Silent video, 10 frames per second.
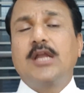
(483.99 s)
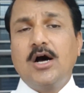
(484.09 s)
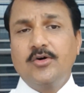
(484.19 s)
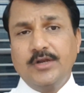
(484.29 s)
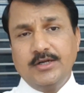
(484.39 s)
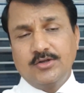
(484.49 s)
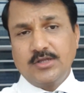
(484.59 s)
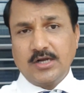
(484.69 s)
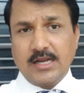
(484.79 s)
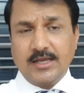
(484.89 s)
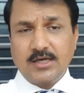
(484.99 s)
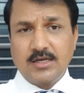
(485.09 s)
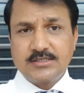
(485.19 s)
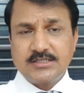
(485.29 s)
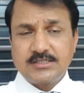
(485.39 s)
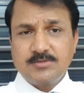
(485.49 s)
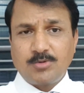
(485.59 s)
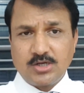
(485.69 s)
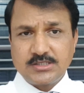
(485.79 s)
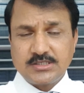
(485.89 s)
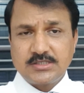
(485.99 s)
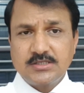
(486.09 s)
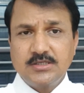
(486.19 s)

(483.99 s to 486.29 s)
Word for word: down into the glycolysis process.